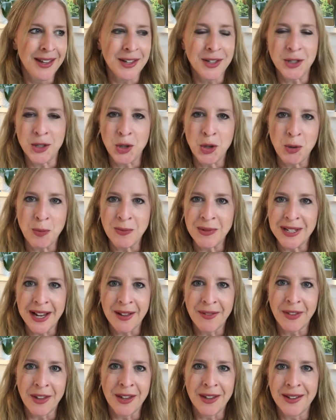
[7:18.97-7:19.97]
zoom
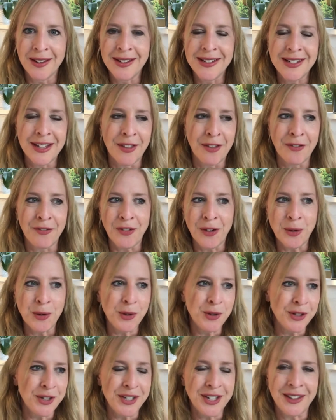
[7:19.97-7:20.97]
down the
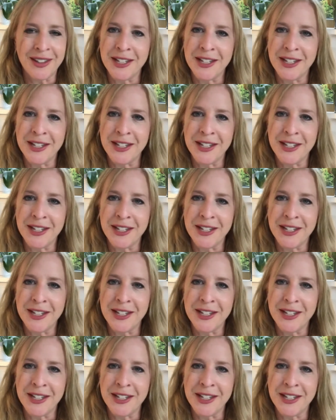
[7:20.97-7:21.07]
fjord to